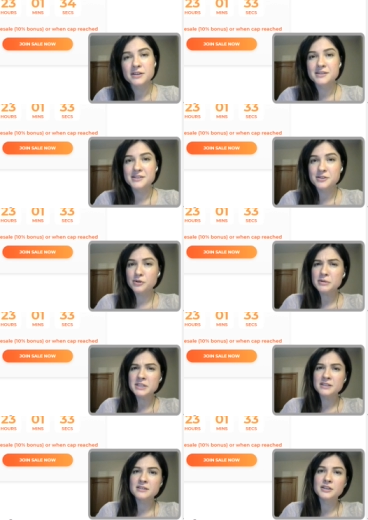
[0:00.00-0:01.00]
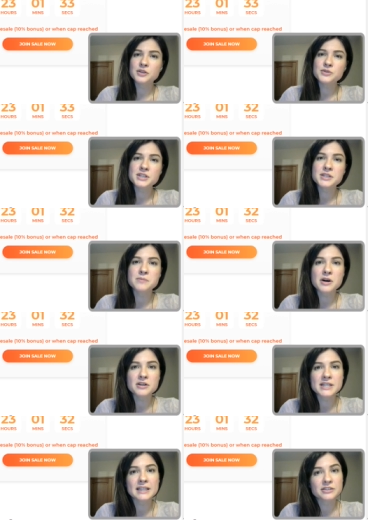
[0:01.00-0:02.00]
So Robotina uses
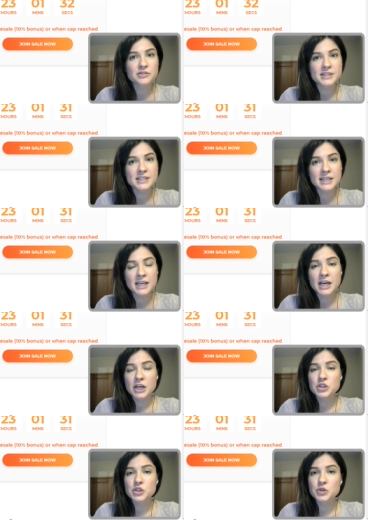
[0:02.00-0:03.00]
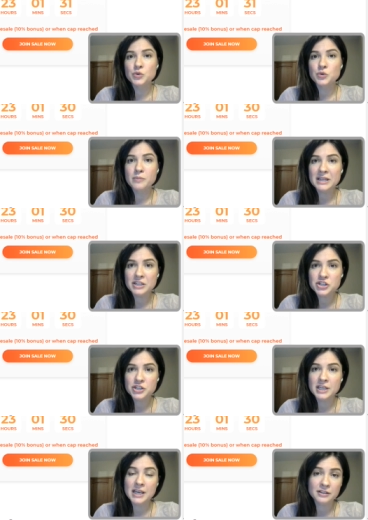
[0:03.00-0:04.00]
smart electricity to manage
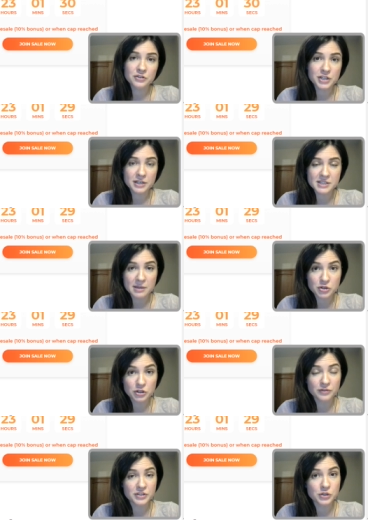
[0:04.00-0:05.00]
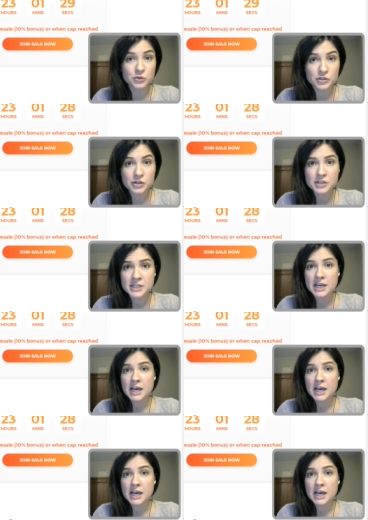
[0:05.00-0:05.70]
the energy consumption of its users,